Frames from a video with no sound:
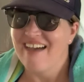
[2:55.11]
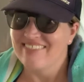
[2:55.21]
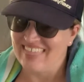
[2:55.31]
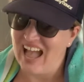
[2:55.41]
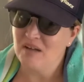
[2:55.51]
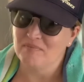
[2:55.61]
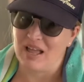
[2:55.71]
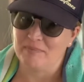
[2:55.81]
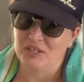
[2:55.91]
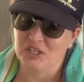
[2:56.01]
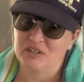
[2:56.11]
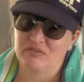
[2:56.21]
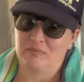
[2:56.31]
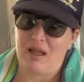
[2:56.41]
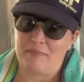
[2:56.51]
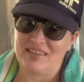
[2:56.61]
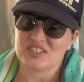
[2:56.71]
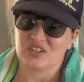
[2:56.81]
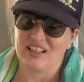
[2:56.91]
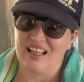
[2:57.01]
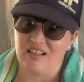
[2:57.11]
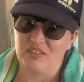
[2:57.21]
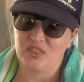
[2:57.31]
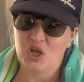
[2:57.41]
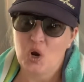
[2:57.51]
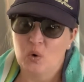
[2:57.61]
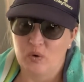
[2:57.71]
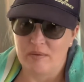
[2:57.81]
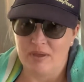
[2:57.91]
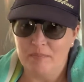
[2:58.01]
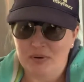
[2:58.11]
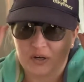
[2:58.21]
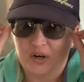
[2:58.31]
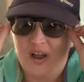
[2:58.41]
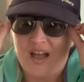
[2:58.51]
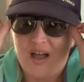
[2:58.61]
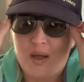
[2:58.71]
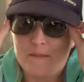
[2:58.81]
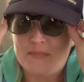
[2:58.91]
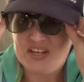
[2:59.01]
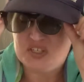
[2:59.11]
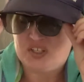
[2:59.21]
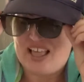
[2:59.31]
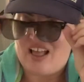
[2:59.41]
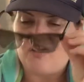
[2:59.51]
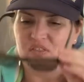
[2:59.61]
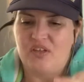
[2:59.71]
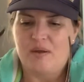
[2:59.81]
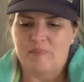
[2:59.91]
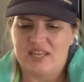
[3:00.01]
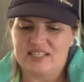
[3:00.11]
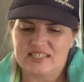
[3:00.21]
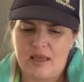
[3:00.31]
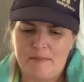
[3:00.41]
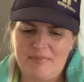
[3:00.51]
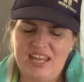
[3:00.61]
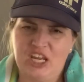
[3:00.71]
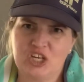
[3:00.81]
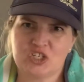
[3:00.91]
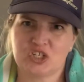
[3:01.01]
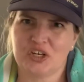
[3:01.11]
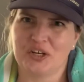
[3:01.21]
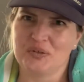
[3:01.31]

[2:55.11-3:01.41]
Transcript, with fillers: That might be good for my mental health. Remember, mental health means making sure you